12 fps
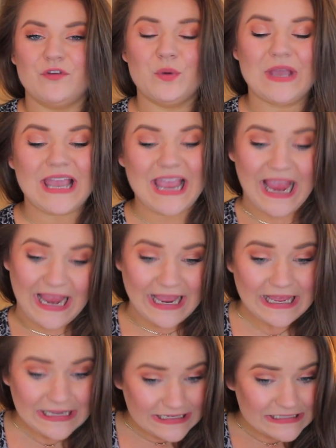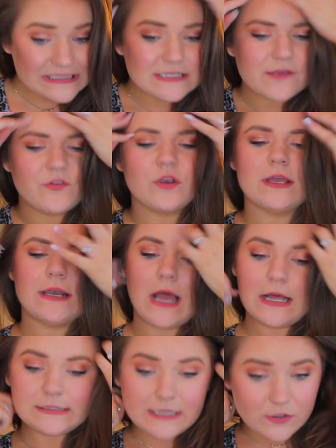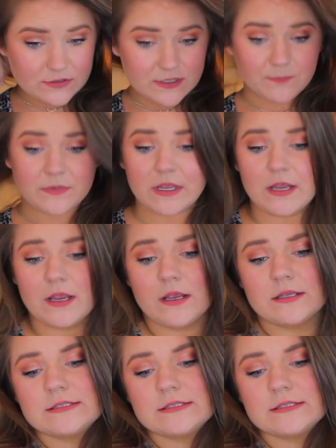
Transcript: you cannot tell something